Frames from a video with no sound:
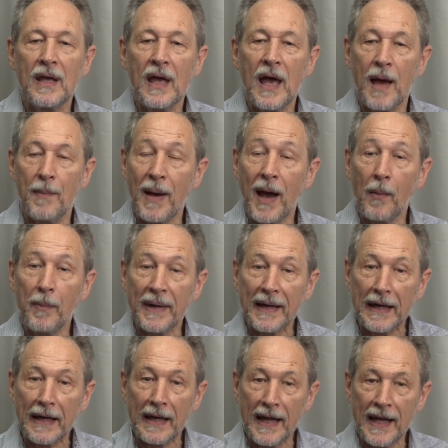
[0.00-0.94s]
about
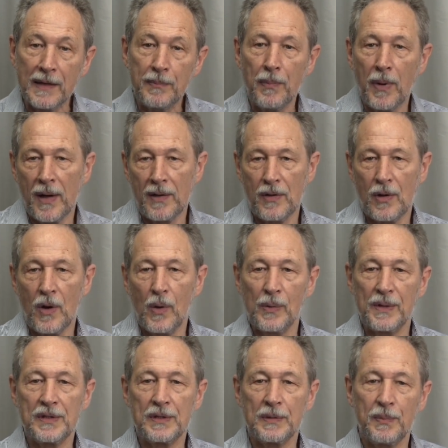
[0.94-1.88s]
being led by the
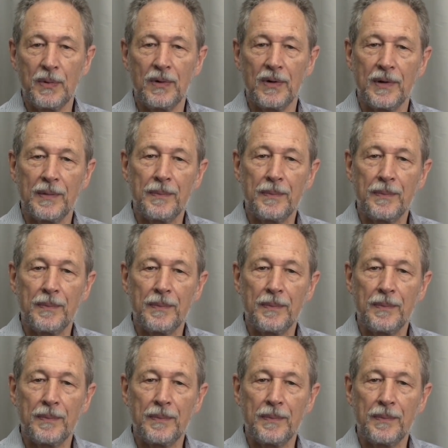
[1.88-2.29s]
Holy Spirit.